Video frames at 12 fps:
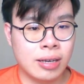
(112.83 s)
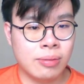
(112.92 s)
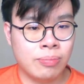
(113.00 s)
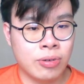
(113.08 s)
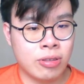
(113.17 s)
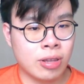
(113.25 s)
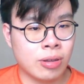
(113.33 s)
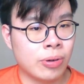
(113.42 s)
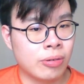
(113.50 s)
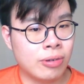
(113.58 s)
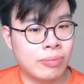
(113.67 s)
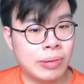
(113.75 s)
pushing the
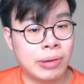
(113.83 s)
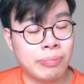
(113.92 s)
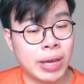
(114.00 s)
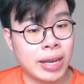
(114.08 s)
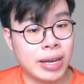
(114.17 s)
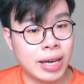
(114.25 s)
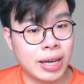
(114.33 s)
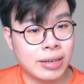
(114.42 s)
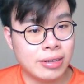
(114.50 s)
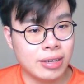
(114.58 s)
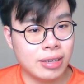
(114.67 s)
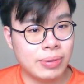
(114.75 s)
pawn would be a bad
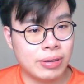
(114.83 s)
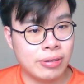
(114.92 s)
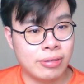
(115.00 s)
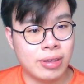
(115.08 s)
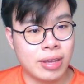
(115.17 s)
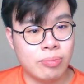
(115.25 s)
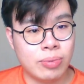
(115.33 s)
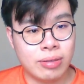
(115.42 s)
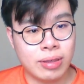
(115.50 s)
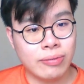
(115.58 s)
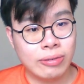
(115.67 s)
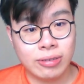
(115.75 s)
idea because then
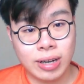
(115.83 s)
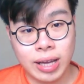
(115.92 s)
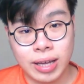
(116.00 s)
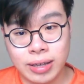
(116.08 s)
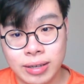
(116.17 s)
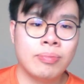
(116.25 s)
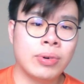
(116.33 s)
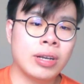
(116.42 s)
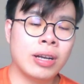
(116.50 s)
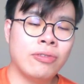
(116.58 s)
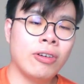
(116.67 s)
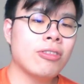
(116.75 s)
b7 would hang.
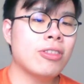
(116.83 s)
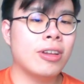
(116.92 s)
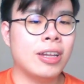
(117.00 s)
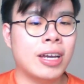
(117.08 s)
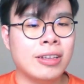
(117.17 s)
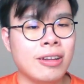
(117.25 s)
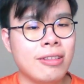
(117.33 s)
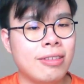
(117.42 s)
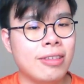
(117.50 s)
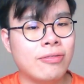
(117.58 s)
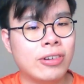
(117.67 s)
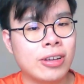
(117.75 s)
But unfortunately, I didn't
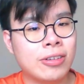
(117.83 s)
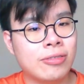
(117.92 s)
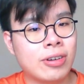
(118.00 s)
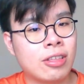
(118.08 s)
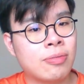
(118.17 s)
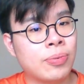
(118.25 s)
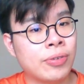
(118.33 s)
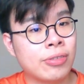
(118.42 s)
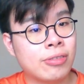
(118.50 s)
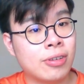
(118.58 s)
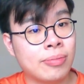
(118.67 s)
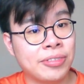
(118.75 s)
see a very good
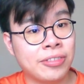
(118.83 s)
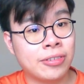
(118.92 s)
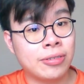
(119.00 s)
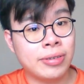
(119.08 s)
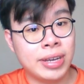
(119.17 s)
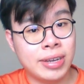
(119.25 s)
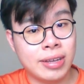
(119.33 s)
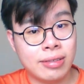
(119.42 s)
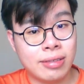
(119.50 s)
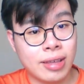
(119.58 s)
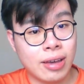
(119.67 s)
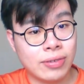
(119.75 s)
response to the move queen
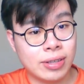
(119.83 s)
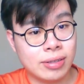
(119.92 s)
d7.